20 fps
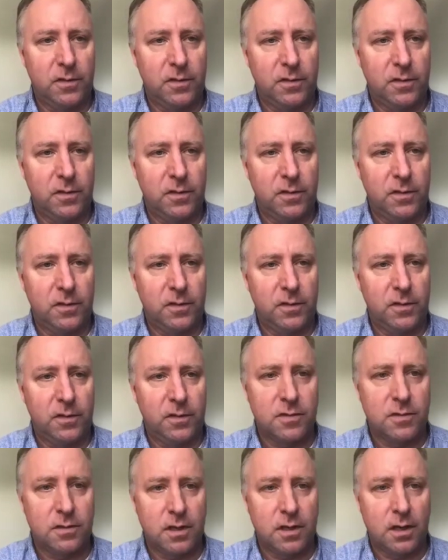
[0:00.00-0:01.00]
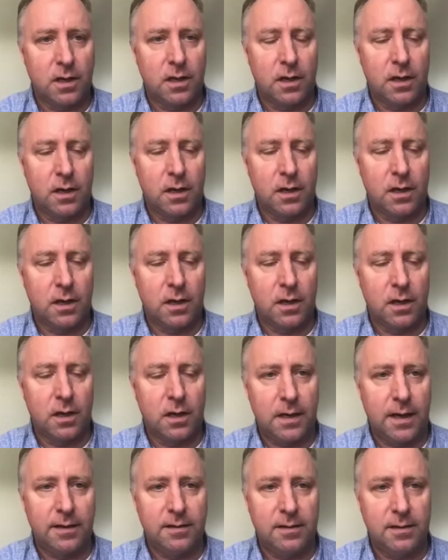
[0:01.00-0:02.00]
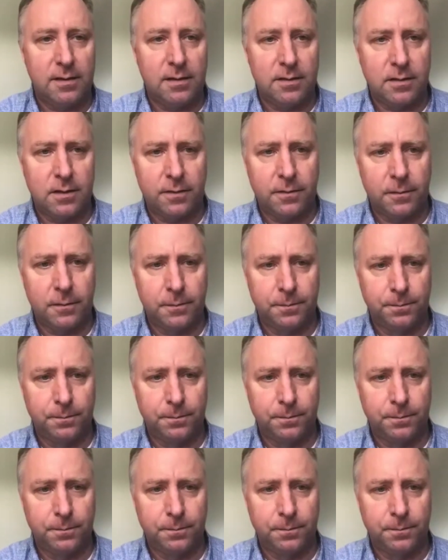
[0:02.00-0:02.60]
of the systems and IT stuff.